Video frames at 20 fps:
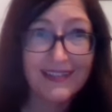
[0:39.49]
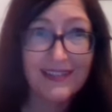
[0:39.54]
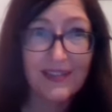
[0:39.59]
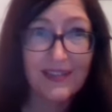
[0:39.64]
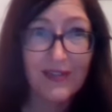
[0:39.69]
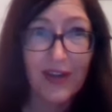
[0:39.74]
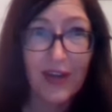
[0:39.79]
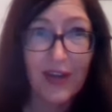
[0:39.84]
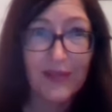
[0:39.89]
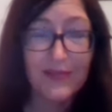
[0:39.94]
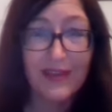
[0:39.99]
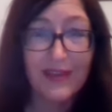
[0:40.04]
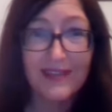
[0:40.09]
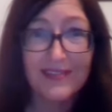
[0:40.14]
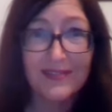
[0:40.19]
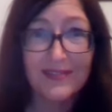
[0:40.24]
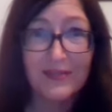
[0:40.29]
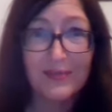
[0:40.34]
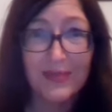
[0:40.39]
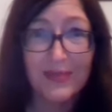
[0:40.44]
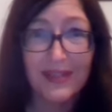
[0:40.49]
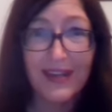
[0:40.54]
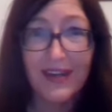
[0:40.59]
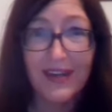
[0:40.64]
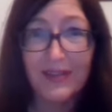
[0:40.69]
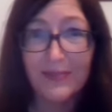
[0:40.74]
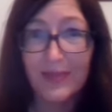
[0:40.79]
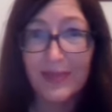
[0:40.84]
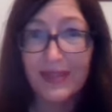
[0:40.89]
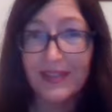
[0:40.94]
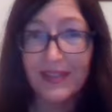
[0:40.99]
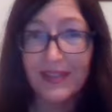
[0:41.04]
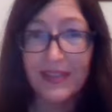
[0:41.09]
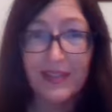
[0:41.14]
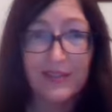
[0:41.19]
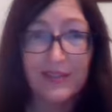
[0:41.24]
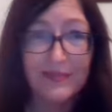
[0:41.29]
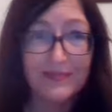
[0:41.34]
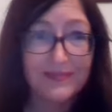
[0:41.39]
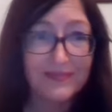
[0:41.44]
So I hope that's all been helping
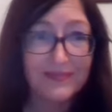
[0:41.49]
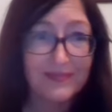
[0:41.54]
you.